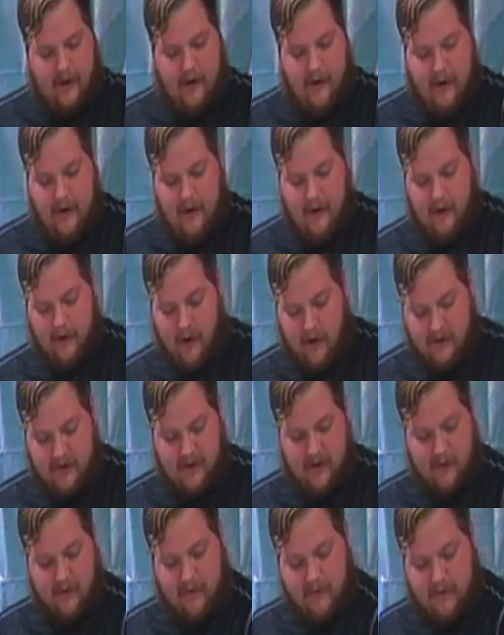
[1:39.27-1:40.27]
And
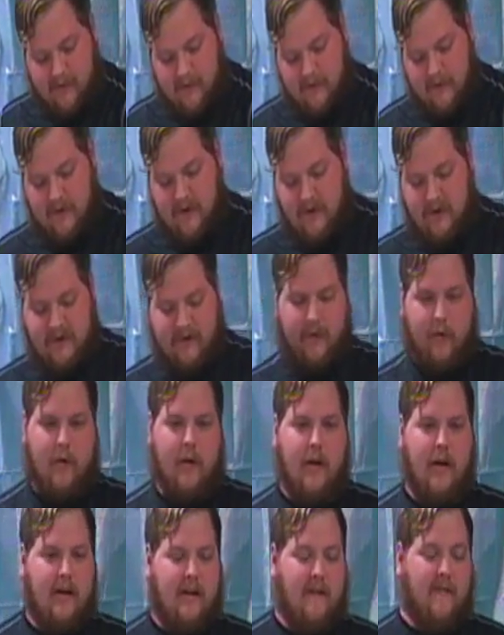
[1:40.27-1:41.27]
also, just
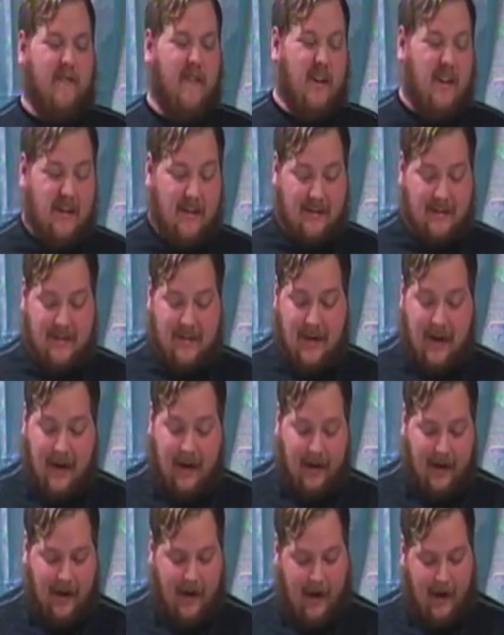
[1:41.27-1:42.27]
for convenience
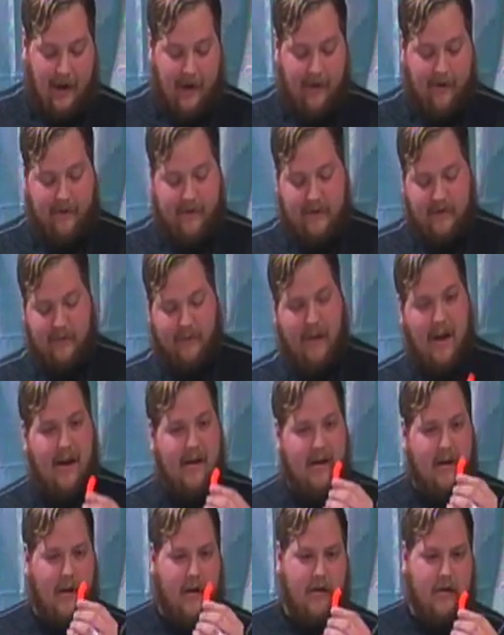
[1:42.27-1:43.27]
sake, I have some
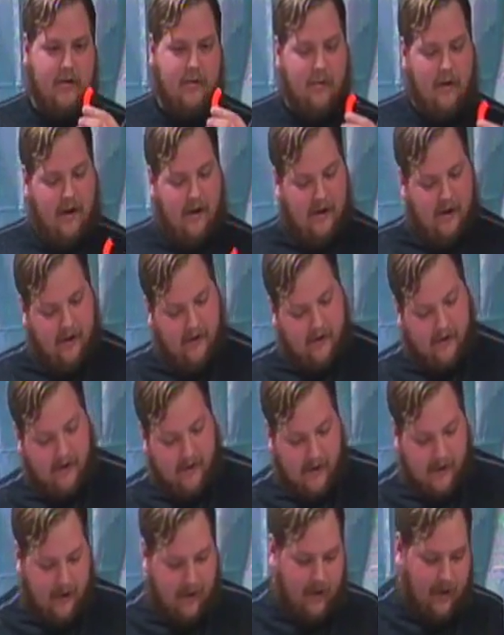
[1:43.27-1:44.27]
line cutters right here.
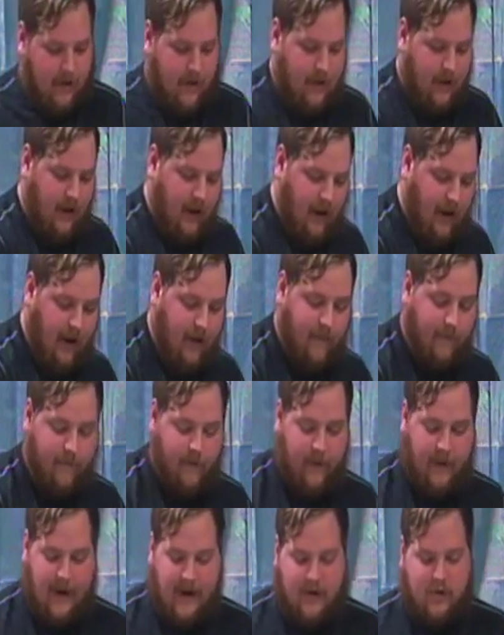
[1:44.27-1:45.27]
And
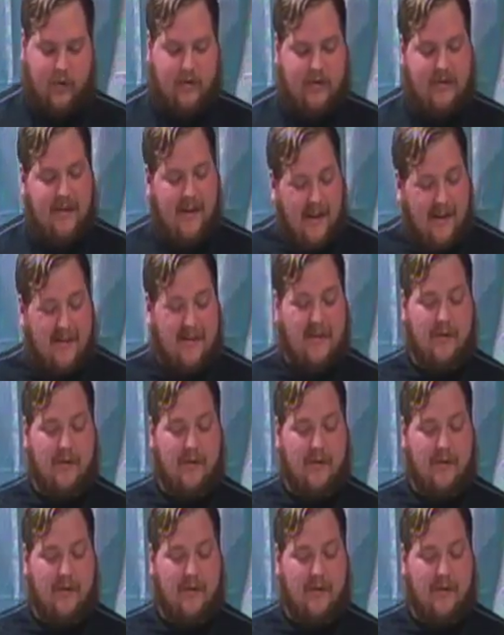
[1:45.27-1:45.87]
for the actual Texas